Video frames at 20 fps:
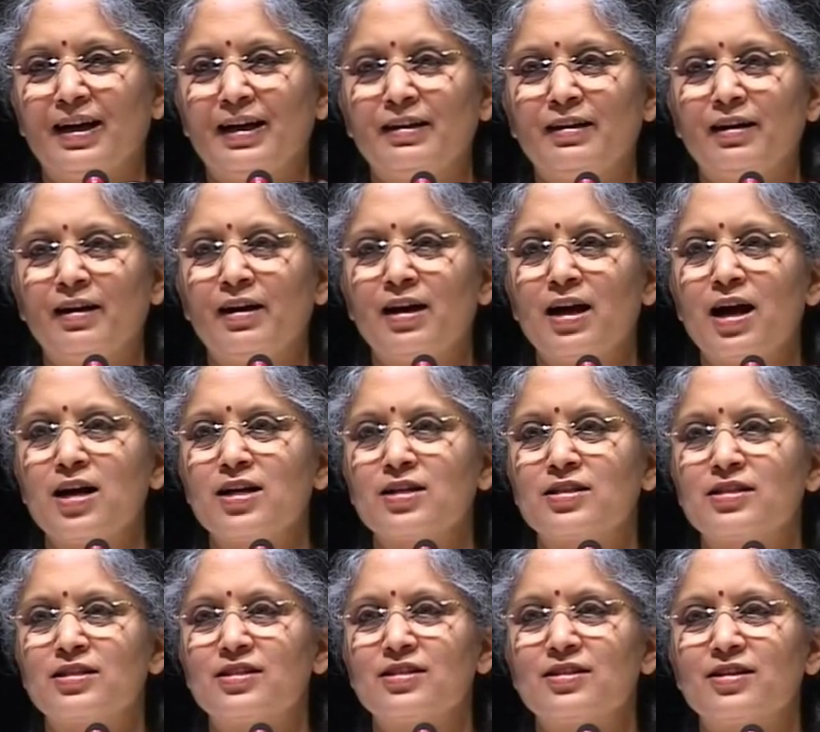And the
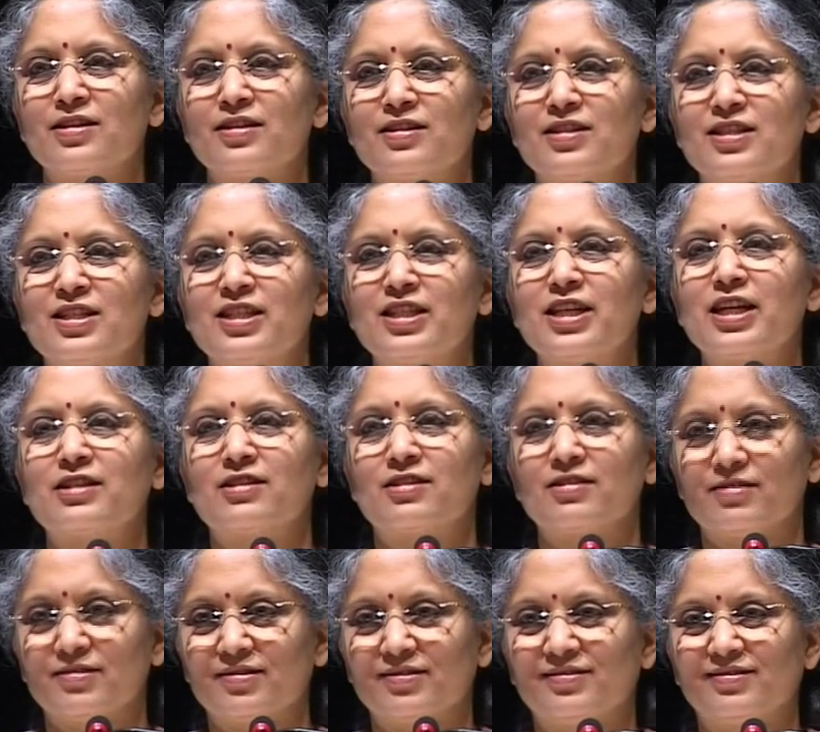last is a
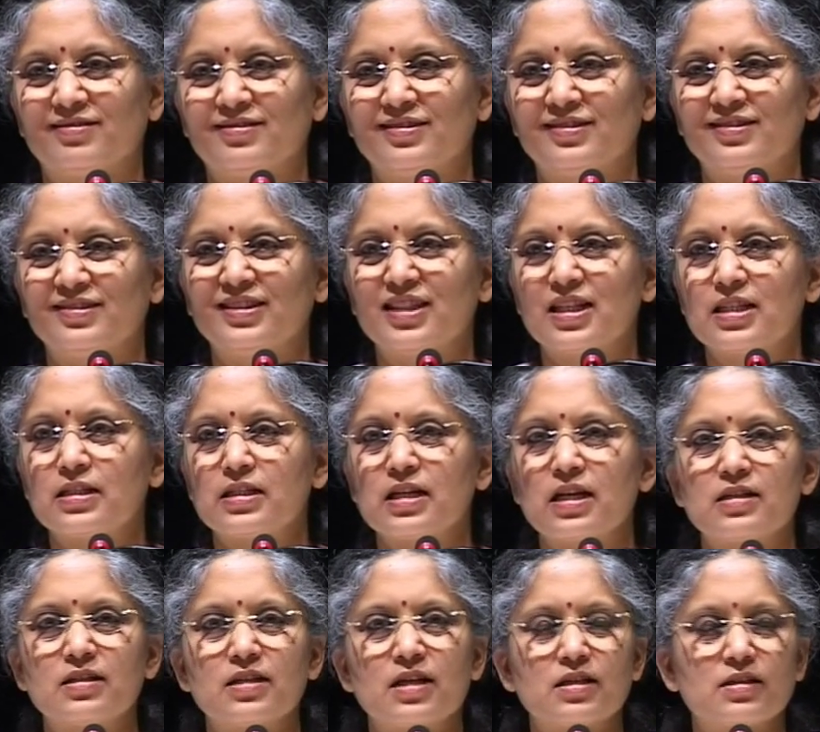sixer. Just
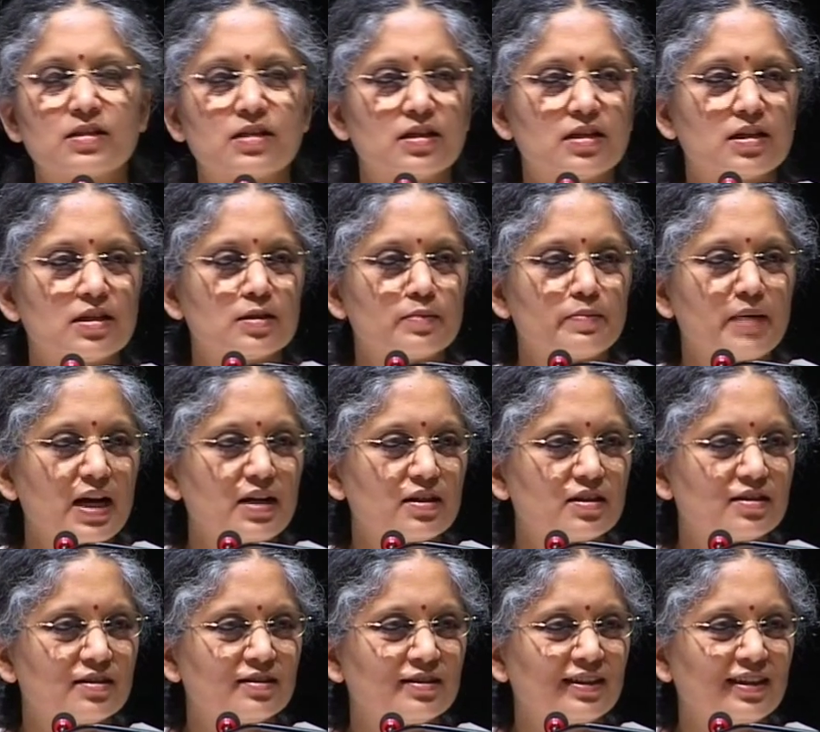as yesterday's
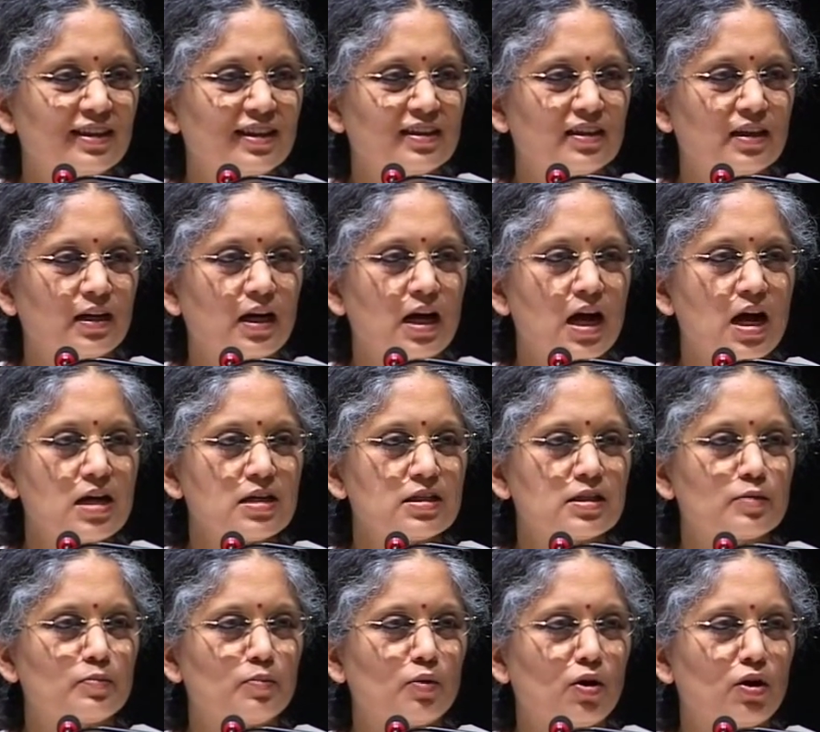match, the
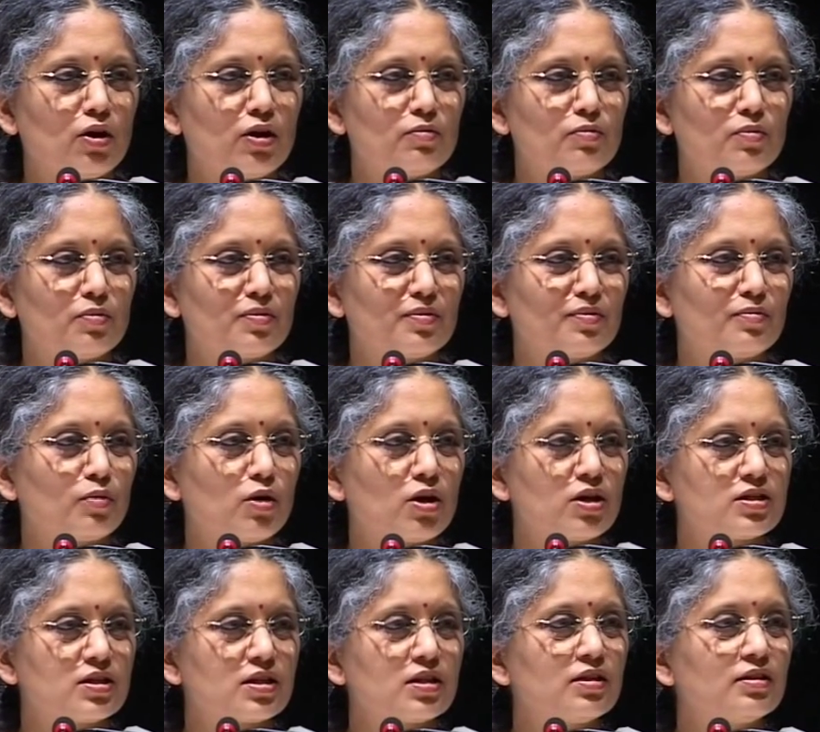last ball
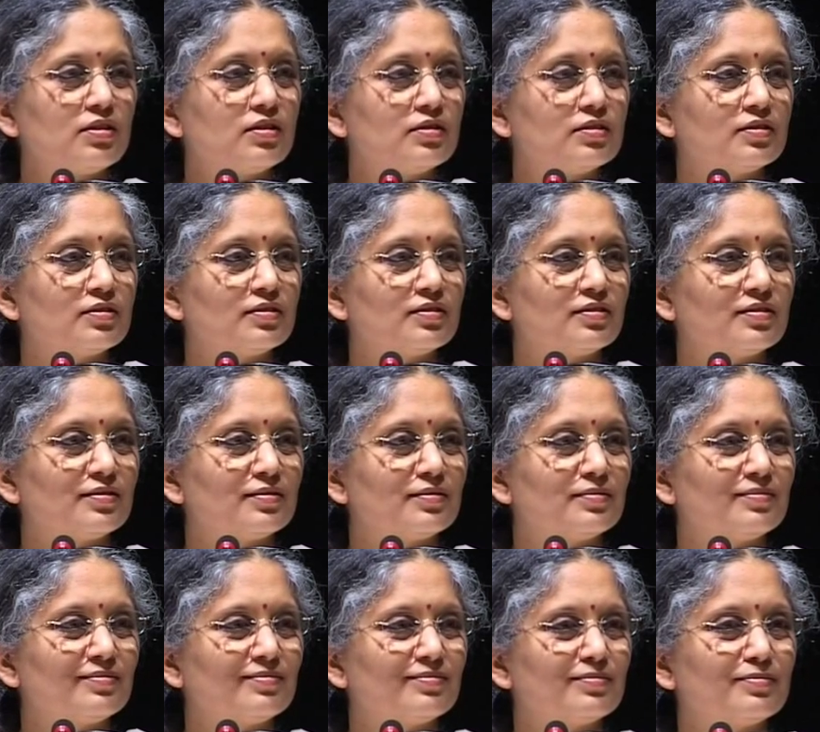was a
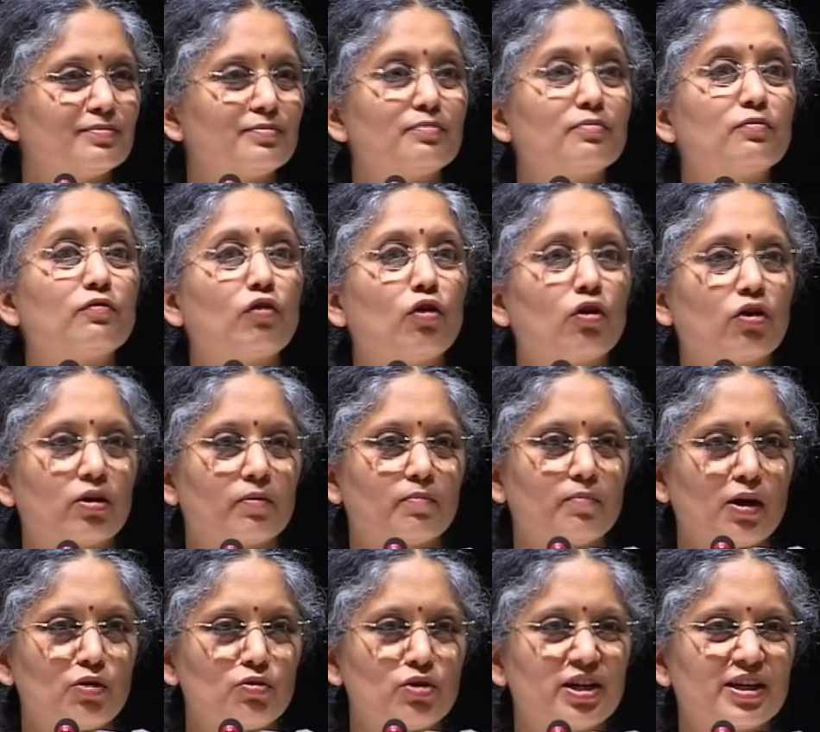four,
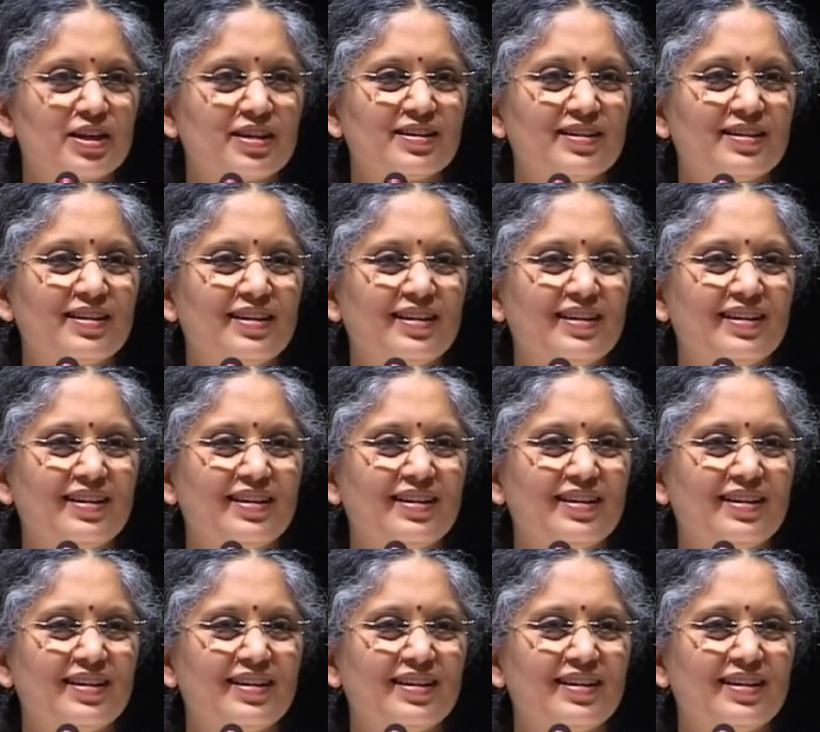boundary.